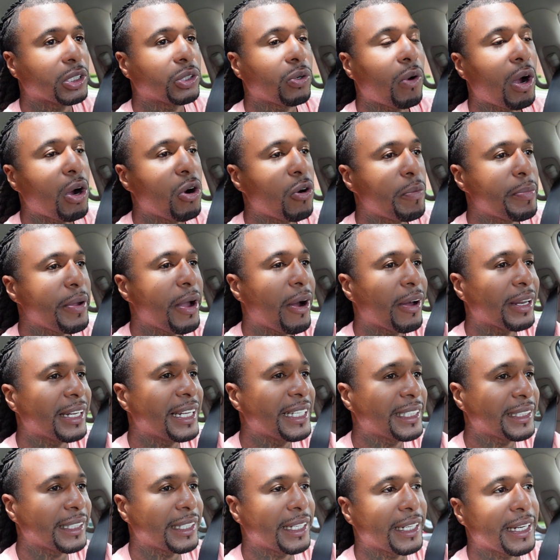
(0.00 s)
So I hope y'all
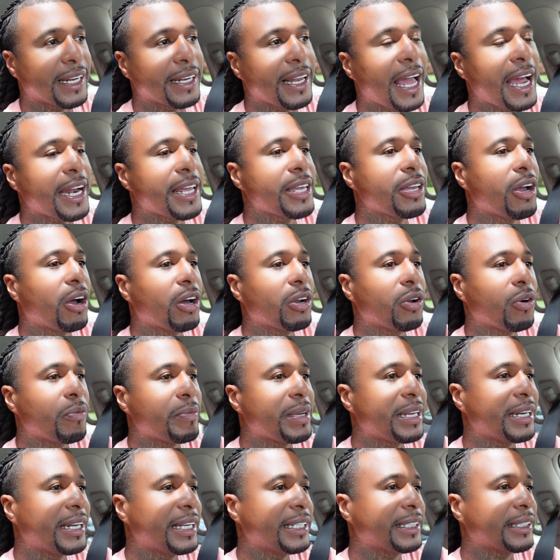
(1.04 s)
listening. A lot of y'all don't
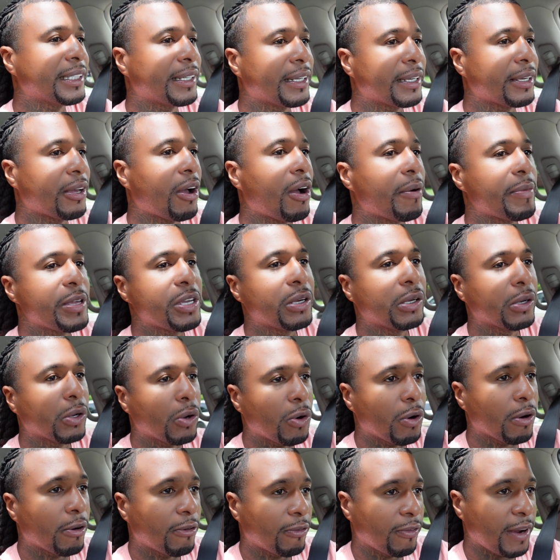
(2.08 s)
be listening. Y'all be
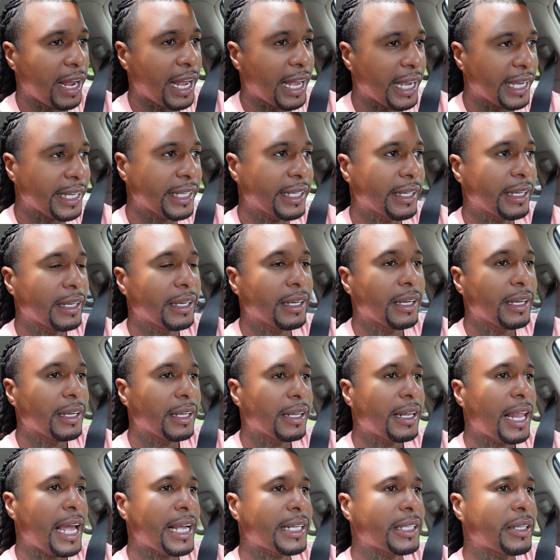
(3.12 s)
glorifying,
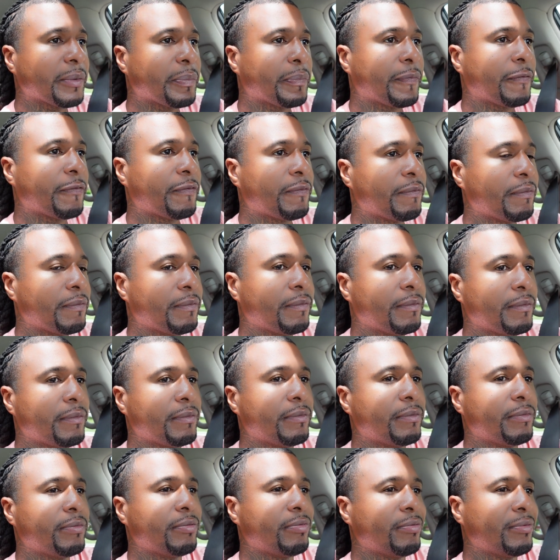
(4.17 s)
like,
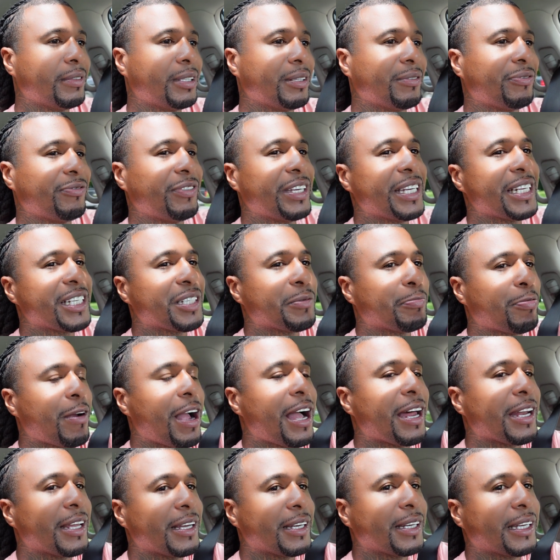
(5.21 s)
the finished
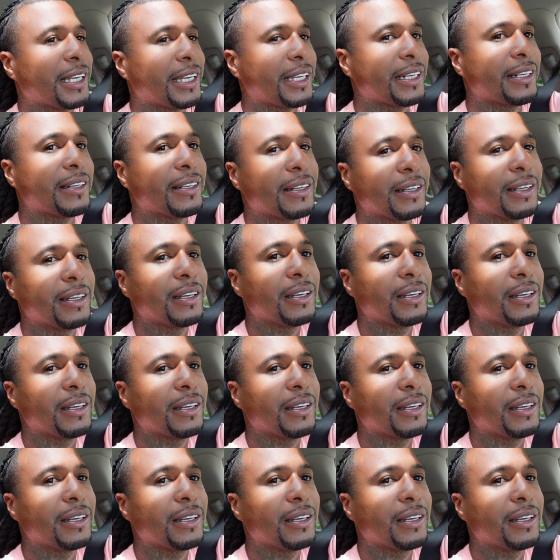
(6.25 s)
product, and